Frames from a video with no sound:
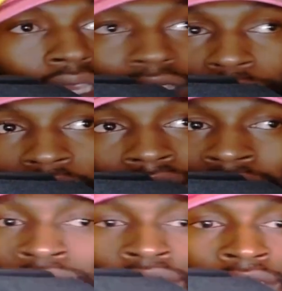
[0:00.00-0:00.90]
be his man's
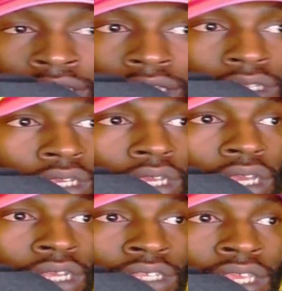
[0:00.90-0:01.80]
after this,
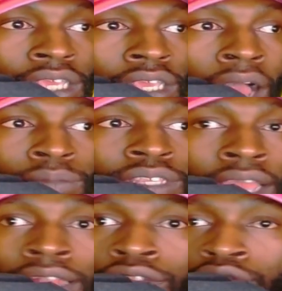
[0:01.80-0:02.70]
because he, I'm
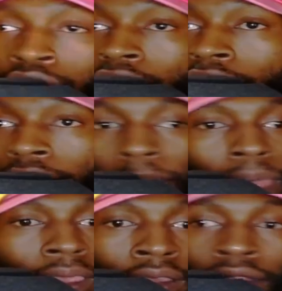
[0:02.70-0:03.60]
telling you,
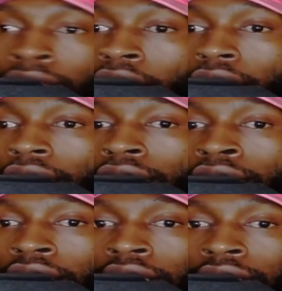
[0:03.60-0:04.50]
look at